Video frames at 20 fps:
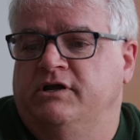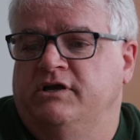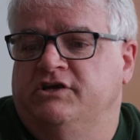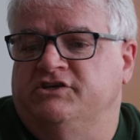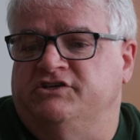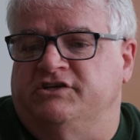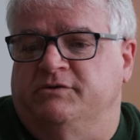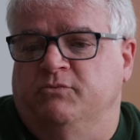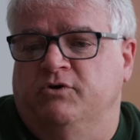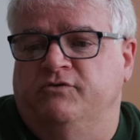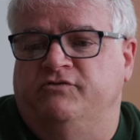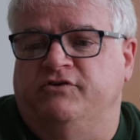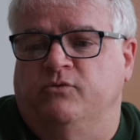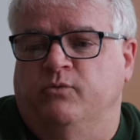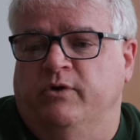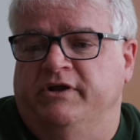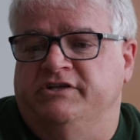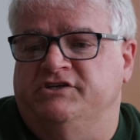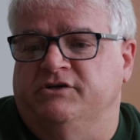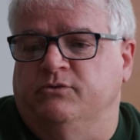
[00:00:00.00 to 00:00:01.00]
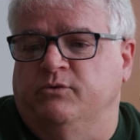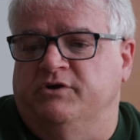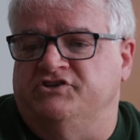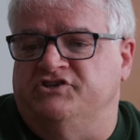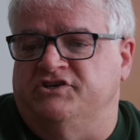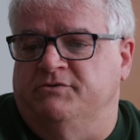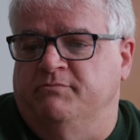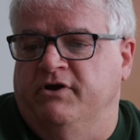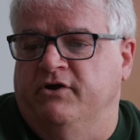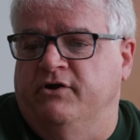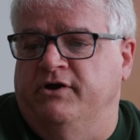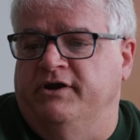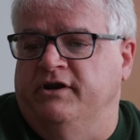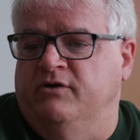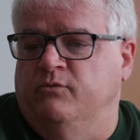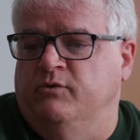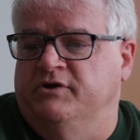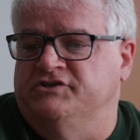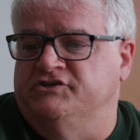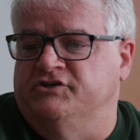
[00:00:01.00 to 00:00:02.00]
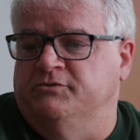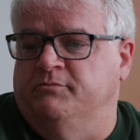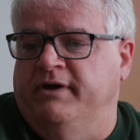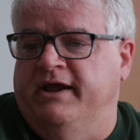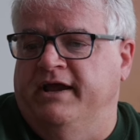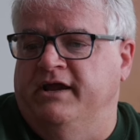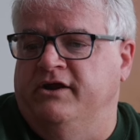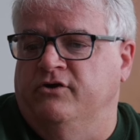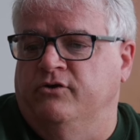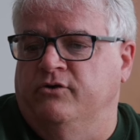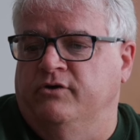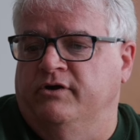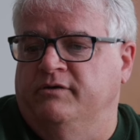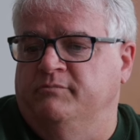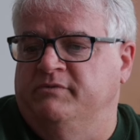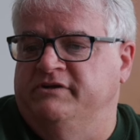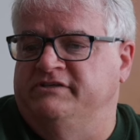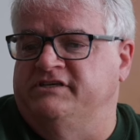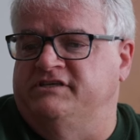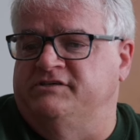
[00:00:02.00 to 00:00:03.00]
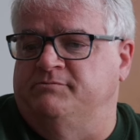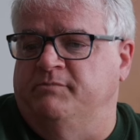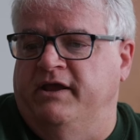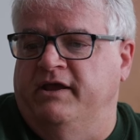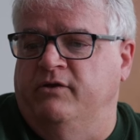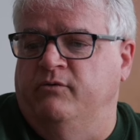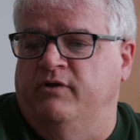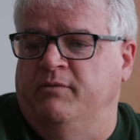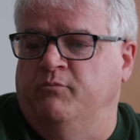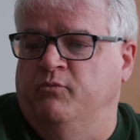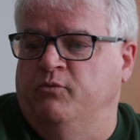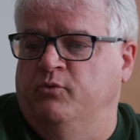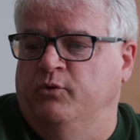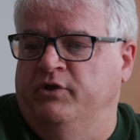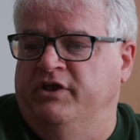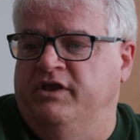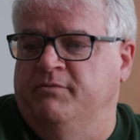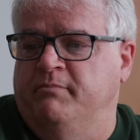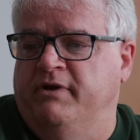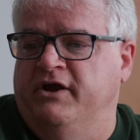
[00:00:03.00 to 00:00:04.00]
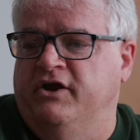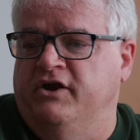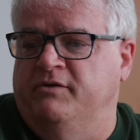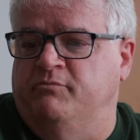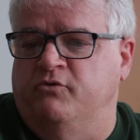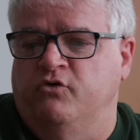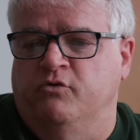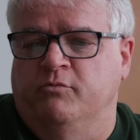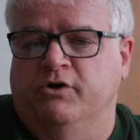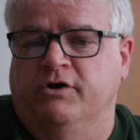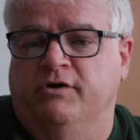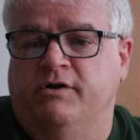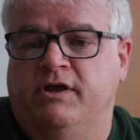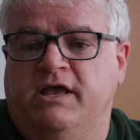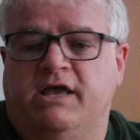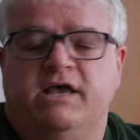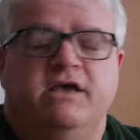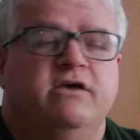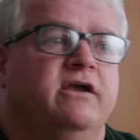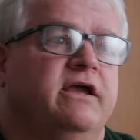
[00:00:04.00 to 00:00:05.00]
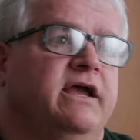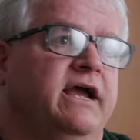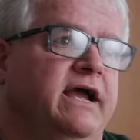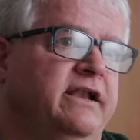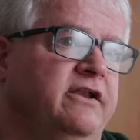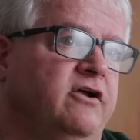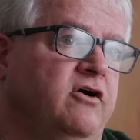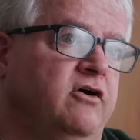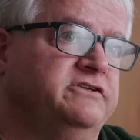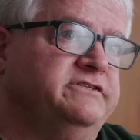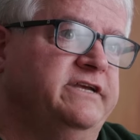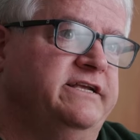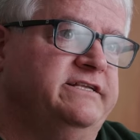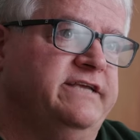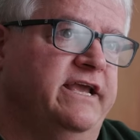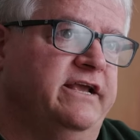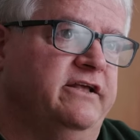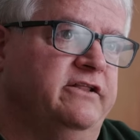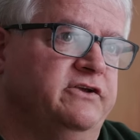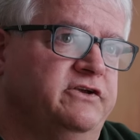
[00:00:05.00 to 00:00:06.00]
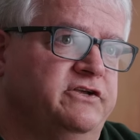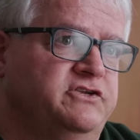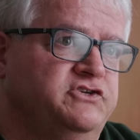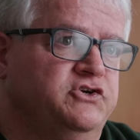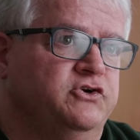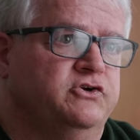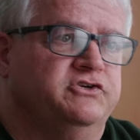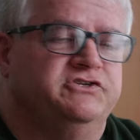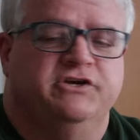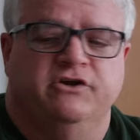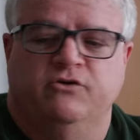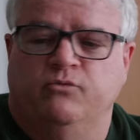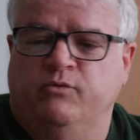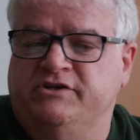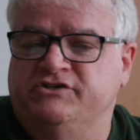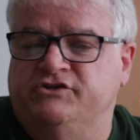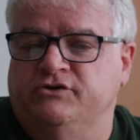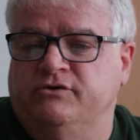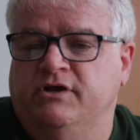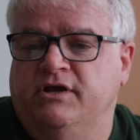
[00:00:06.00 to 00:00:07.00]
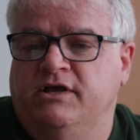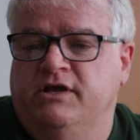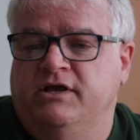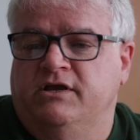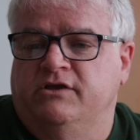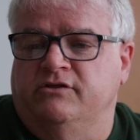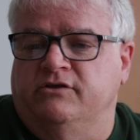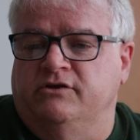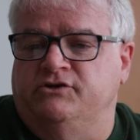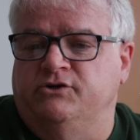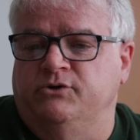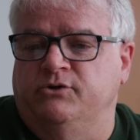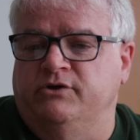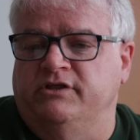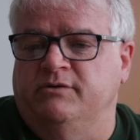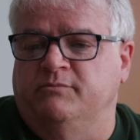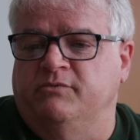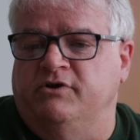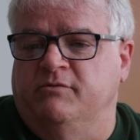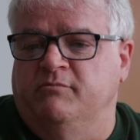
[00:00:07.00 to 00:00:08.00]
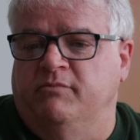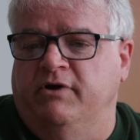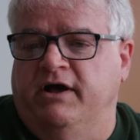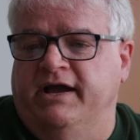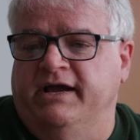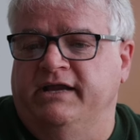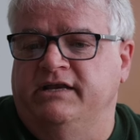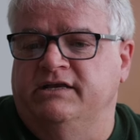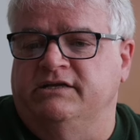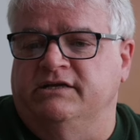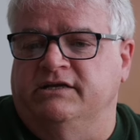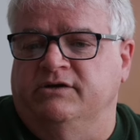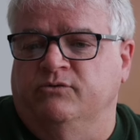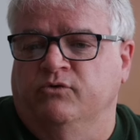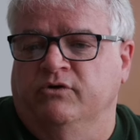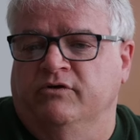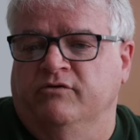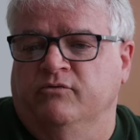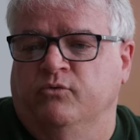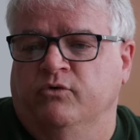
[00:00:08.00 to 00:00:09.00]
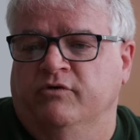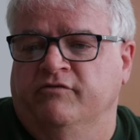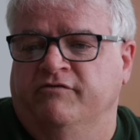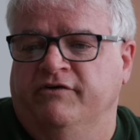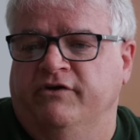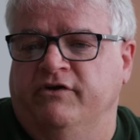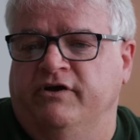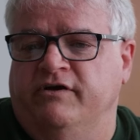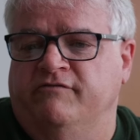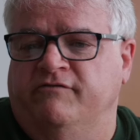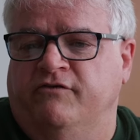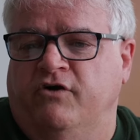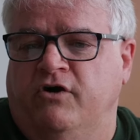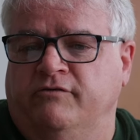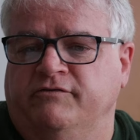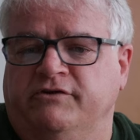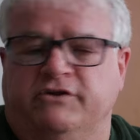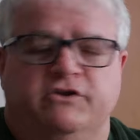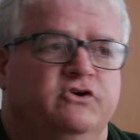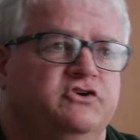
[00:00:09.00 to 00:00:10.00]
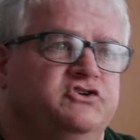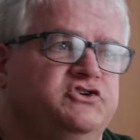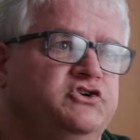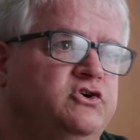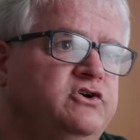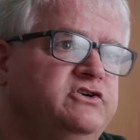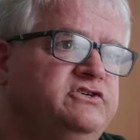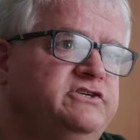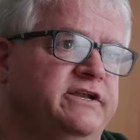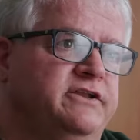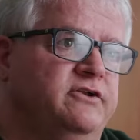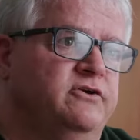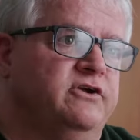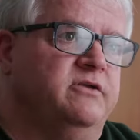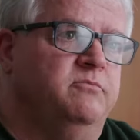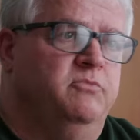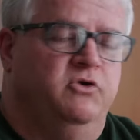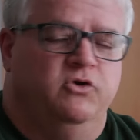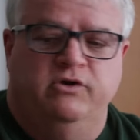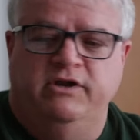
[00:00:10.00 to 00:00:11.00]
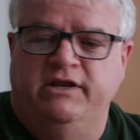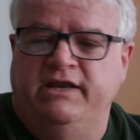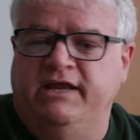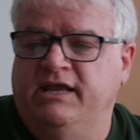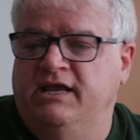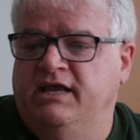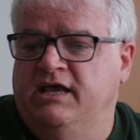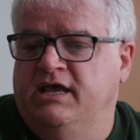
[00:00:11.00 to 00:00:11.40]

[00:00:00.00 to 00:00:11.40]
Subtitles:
She moved to Windsor when she married a Windsor banker and businessman named William Merritt Boomer at All Saints Anglican Church here in Windsor. The two of them combined were very involved in their church and their community.